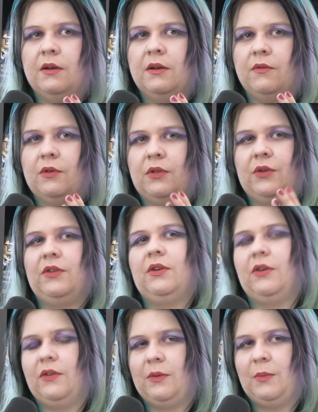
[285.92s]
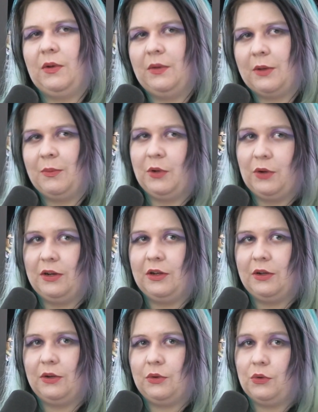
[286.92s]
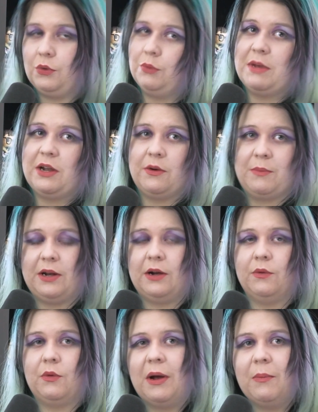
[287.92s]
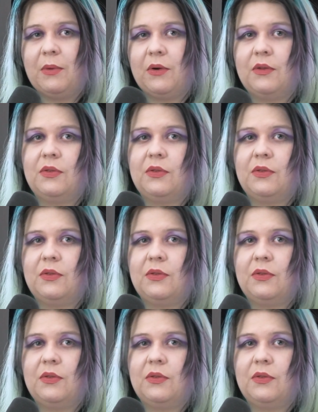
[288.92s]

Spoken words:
For those in our community who may or may not remember,